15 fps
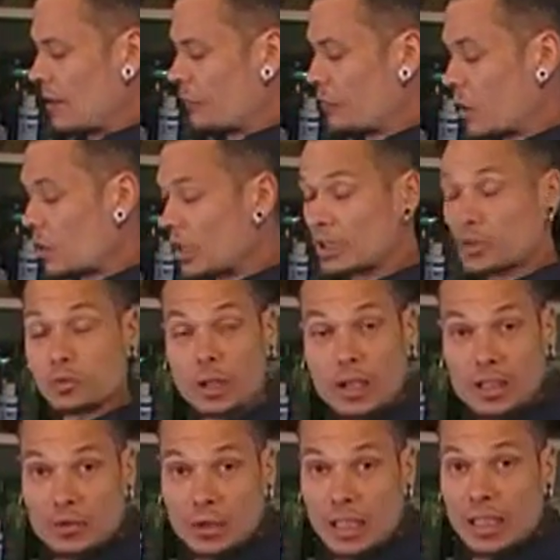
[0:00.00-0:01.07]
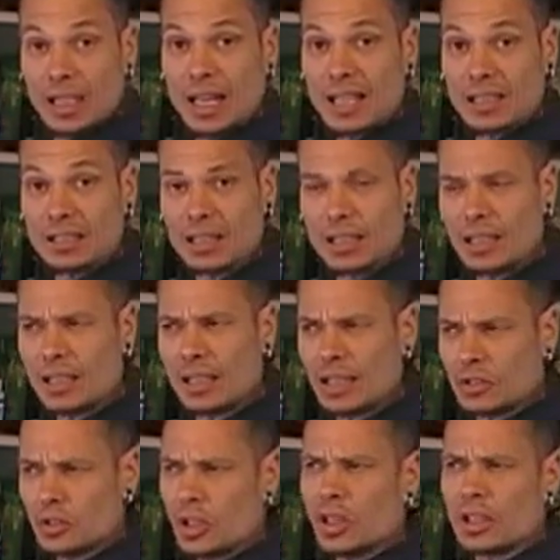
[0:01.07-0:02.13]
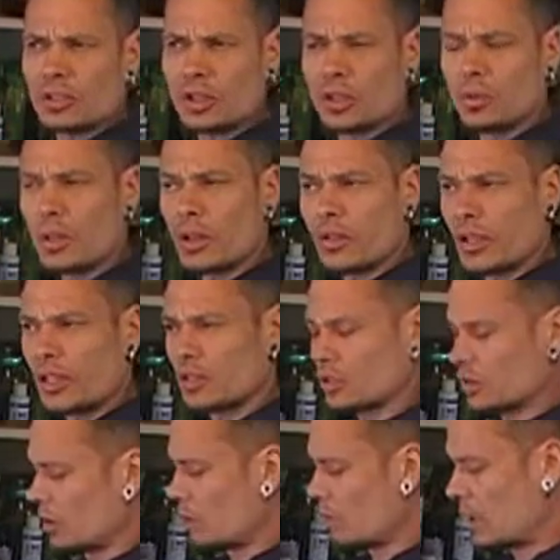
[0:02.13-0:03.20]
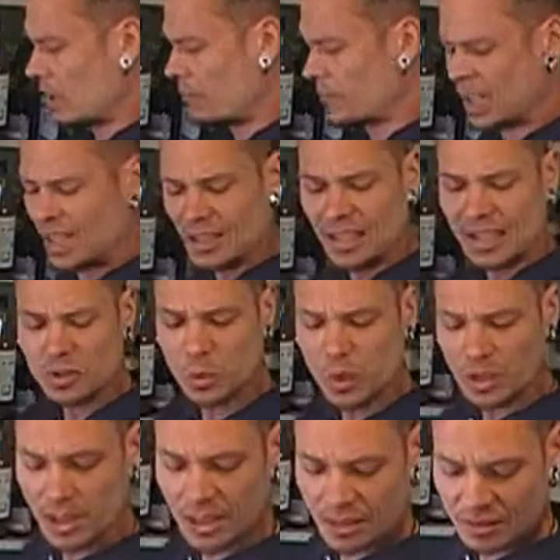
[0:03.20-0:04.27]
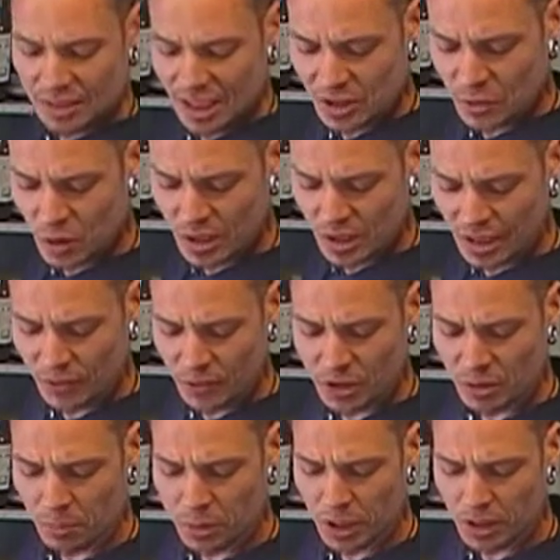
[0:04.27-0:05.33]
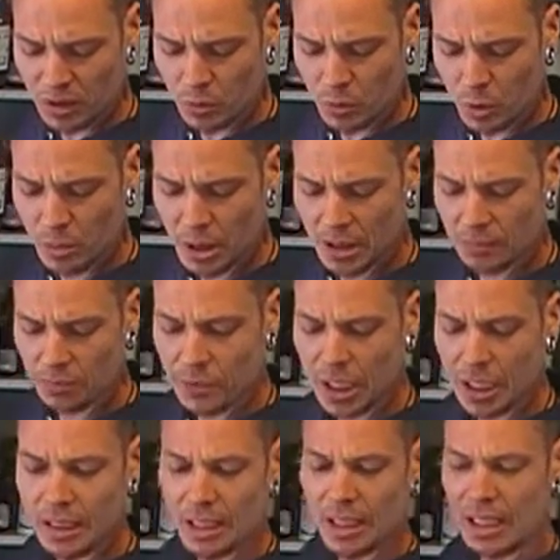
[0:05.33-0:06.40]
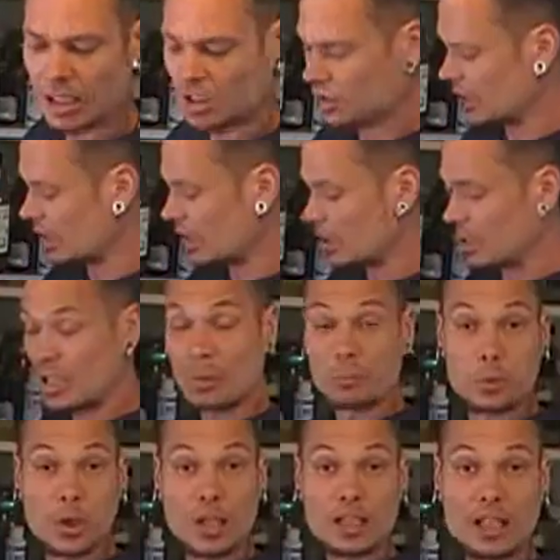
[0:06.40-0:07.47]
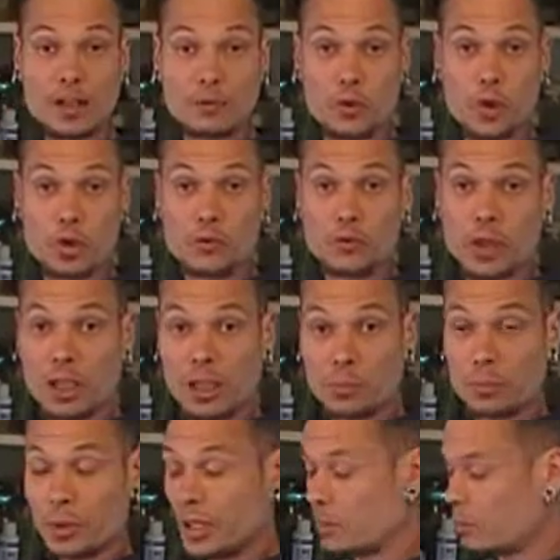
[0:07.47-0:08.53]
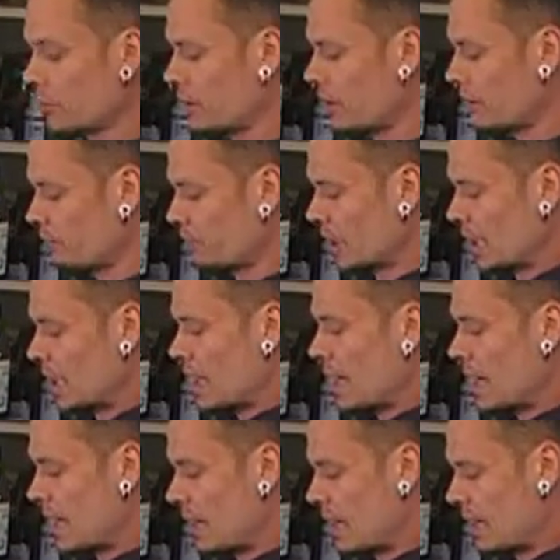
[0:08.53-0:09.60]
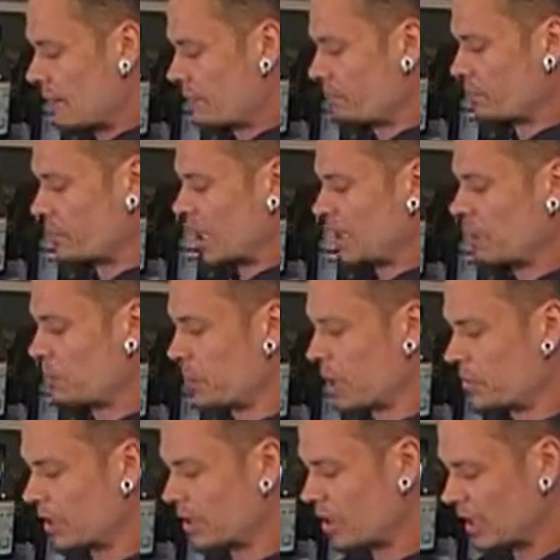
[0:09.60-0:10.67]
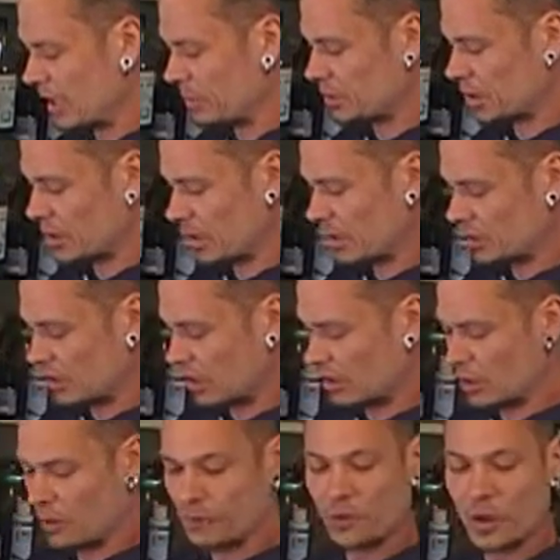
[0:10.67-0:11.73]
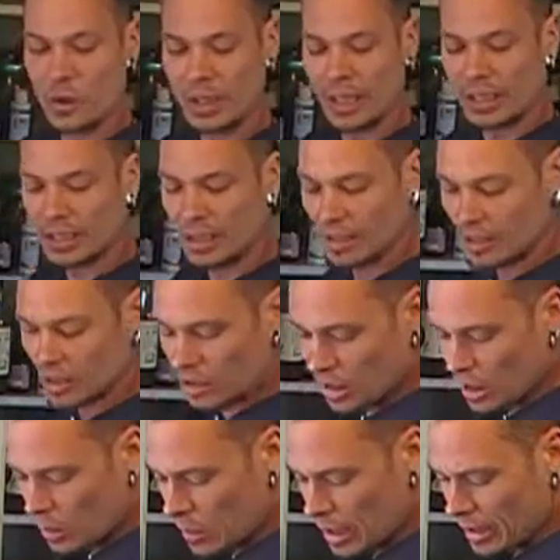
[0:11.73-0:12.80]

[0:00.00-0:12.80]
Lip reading: Folate's really hard to get in our diet too, I think. So that's why they give it to pregnant women. They stick it in our bread. They fortify our bread with it. And you've probably got heaps of things that have got folate in it, so